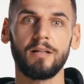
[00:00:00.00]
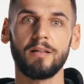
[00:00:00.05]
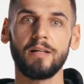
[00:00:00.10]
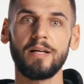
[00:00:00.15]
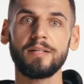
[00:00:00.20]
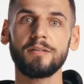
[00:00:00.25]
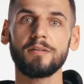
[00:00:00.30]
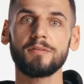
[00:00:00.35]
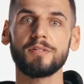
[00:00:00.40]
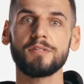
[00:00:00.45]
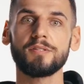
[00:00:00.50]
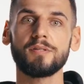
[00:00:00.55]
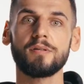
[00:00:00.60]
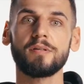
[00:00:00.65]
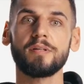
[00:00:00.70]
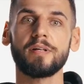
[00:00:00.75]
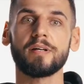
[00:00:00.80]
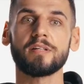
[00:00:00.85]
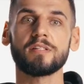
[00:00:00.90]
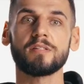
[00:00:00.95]
Later, the
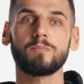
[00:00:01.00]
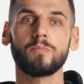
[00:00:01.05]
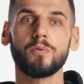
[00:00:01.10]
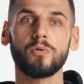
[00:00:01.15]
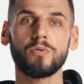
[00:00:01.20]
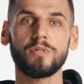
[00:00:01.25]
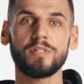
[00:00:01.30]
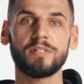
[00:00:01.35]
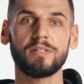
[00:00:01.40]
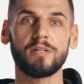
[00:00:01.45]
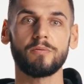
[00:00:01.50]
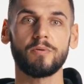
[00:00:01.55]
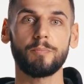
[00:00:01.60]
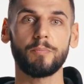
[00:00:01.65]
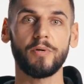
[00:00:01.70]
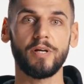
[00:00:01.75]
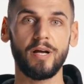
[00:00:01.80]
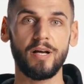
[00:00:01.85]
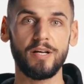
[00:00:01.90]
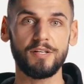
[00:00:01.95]
student explores the
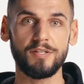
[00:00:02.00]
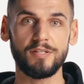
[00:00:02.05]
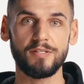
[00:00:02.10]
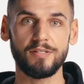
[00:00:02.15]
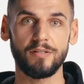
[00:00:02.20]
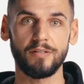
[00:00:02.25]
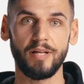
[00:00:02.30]
repercussions